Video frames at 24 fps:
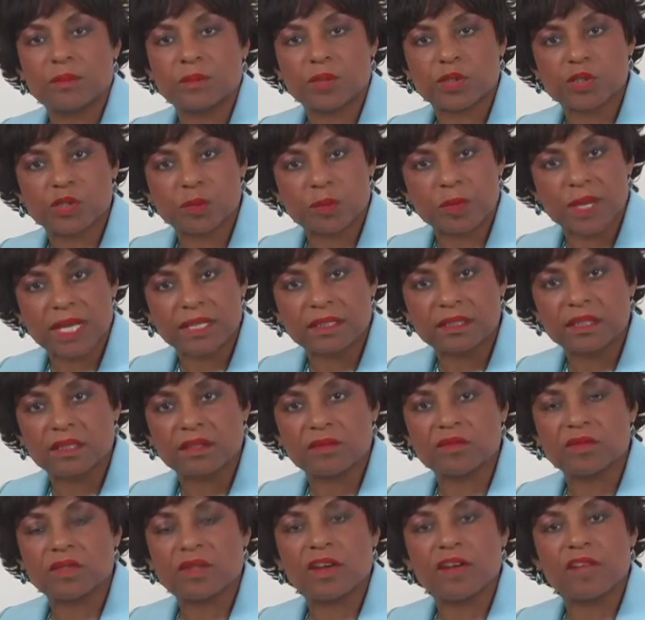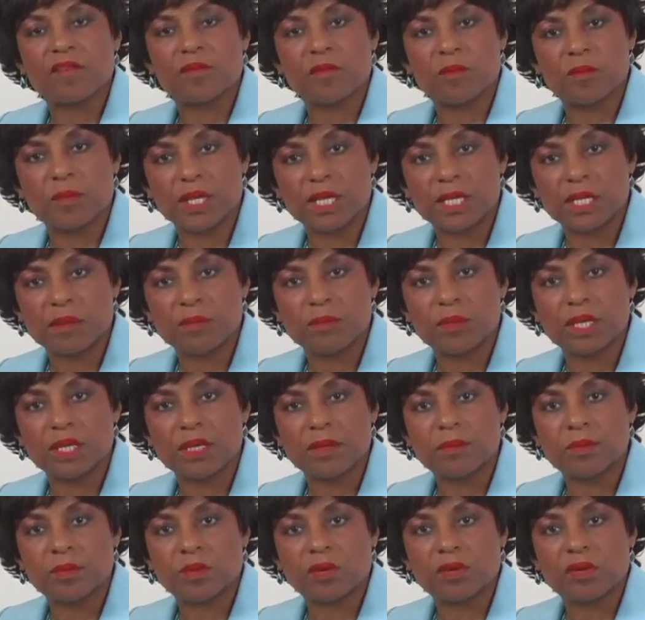perspectives of many
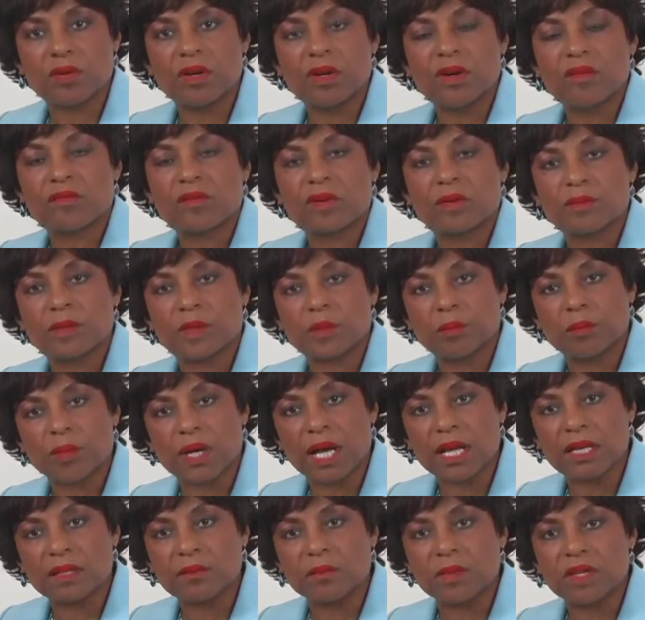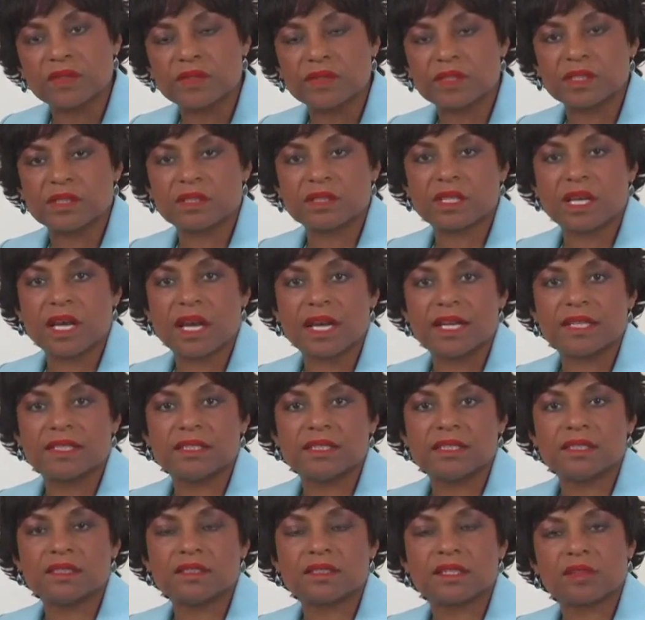people from the bottom of
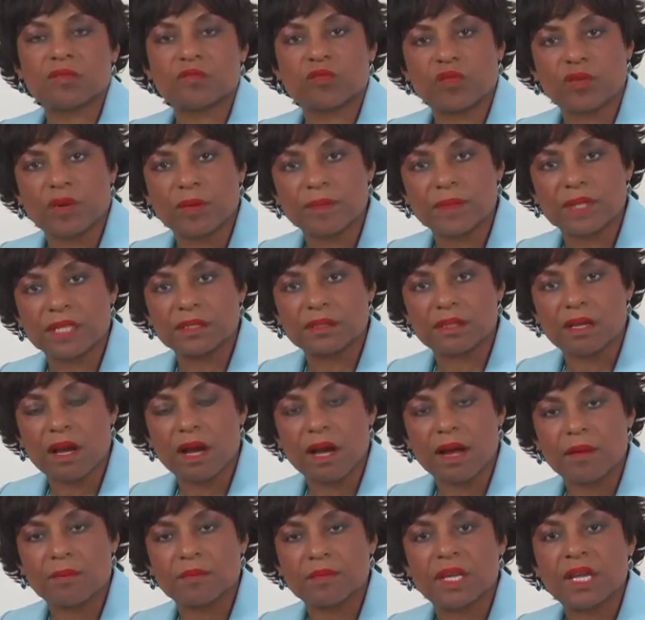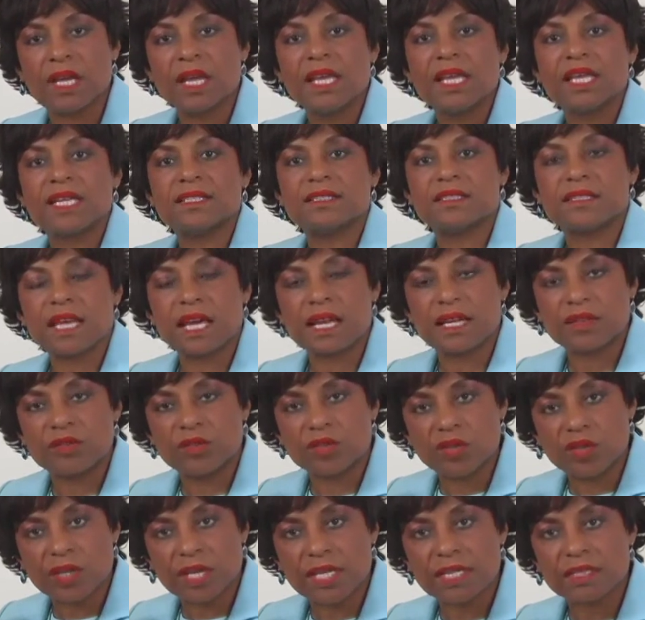societies and from the top, is that it
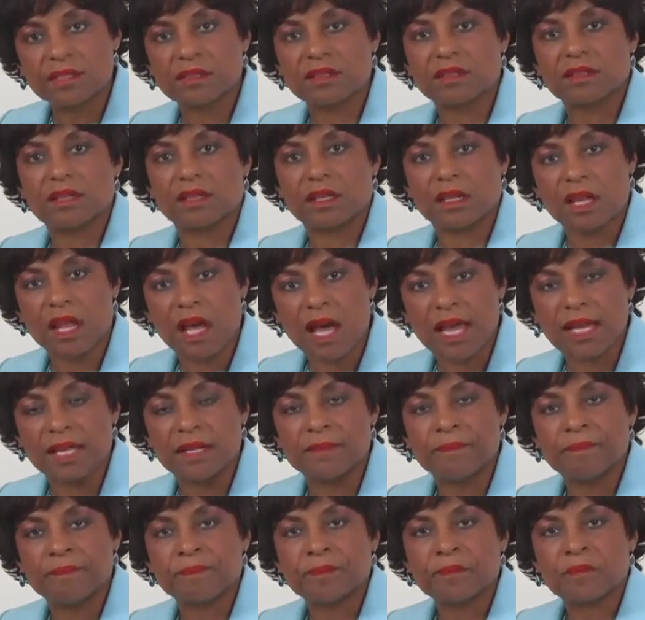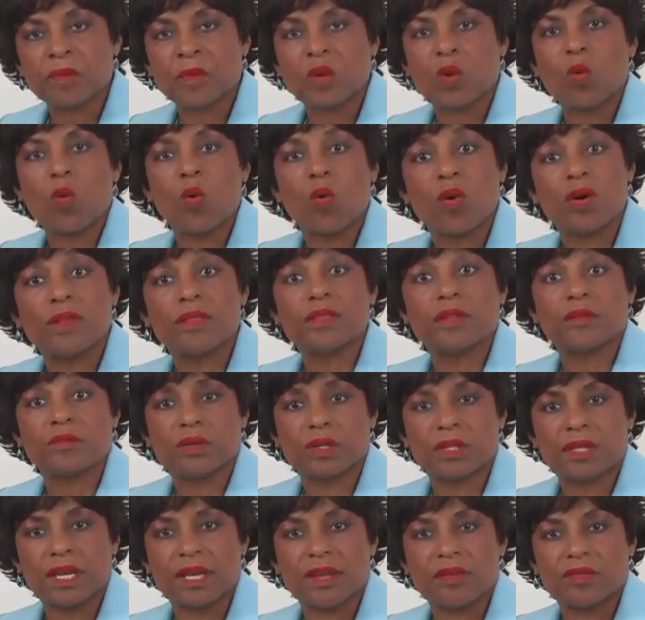sheds light on the
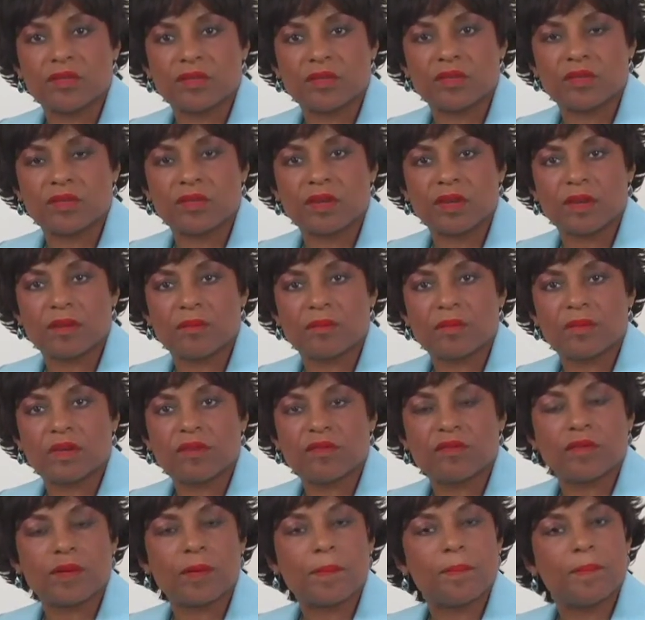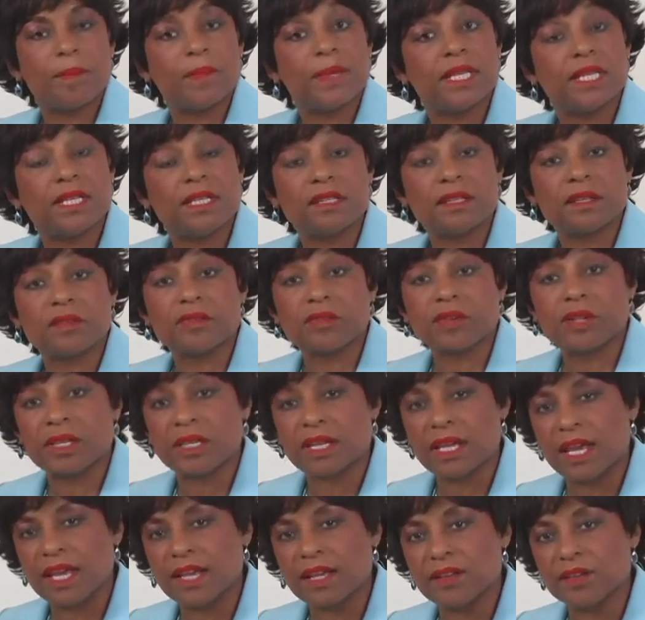relationship from many
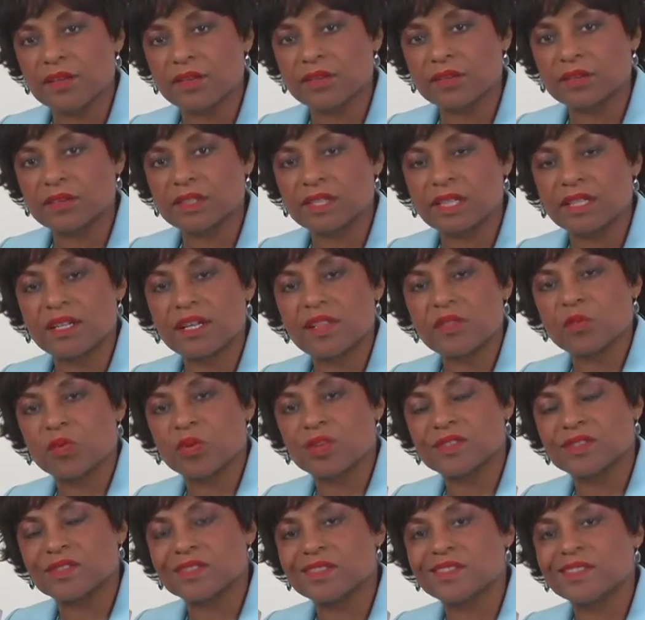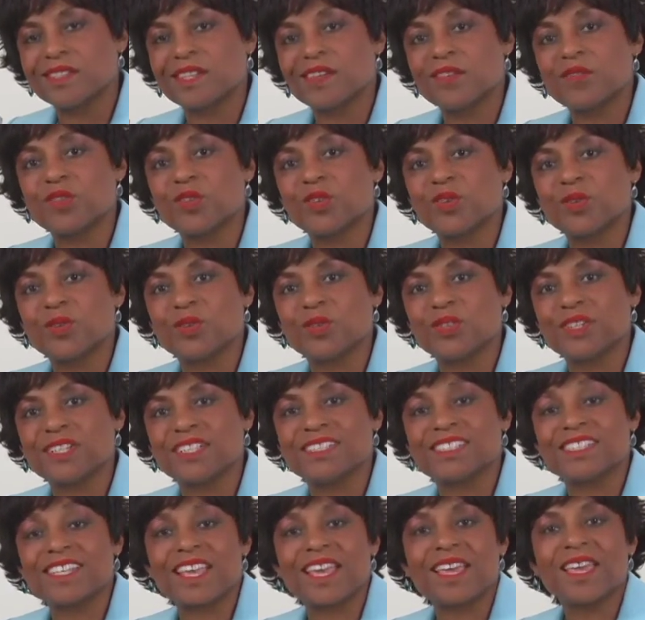different angles. In other words, this gives you, you
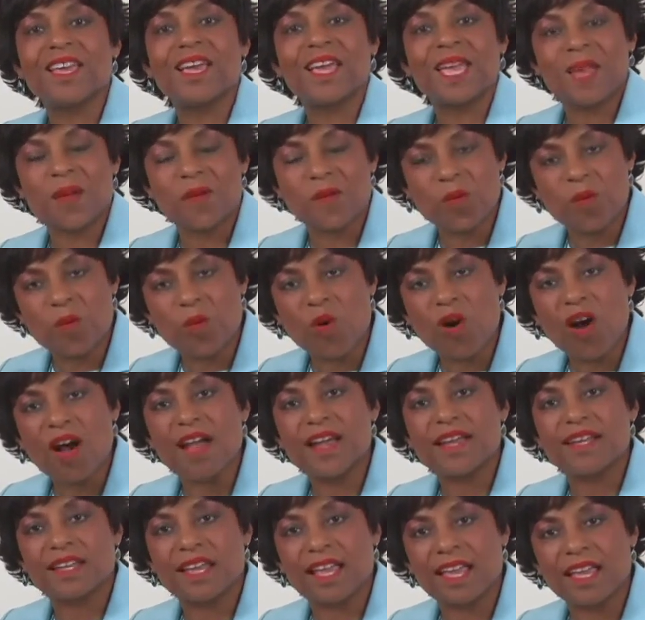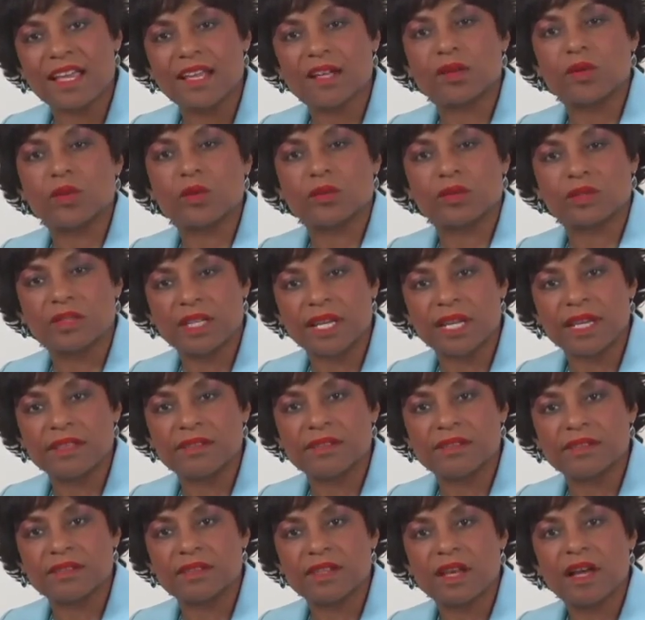could say, a wide-angle
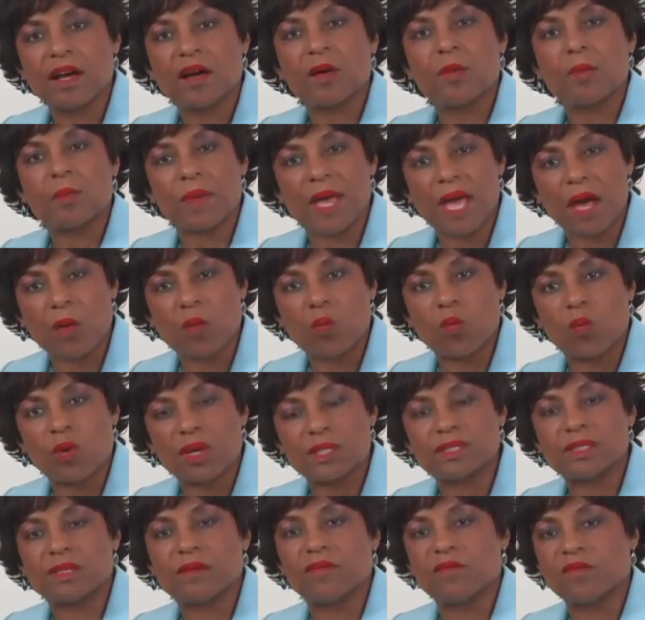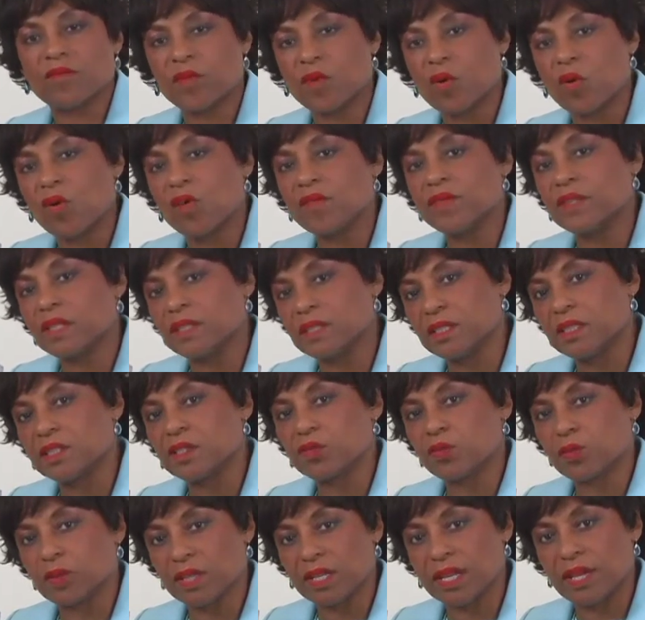lens about what's involved in
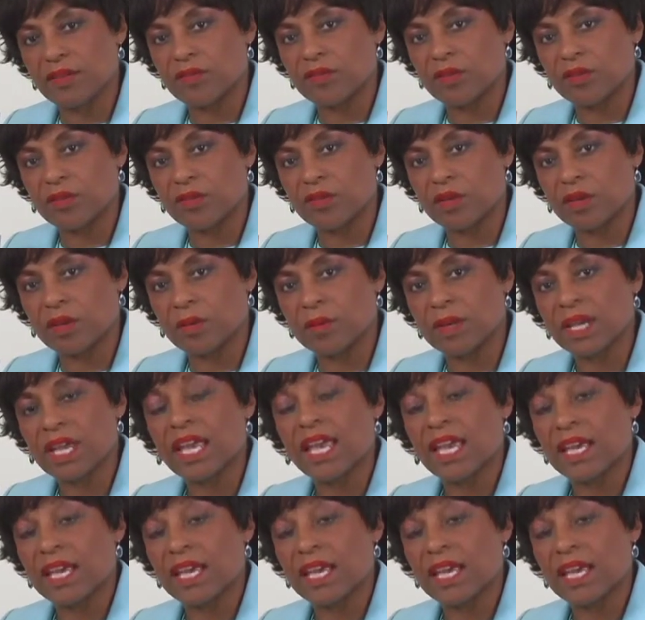this relationship.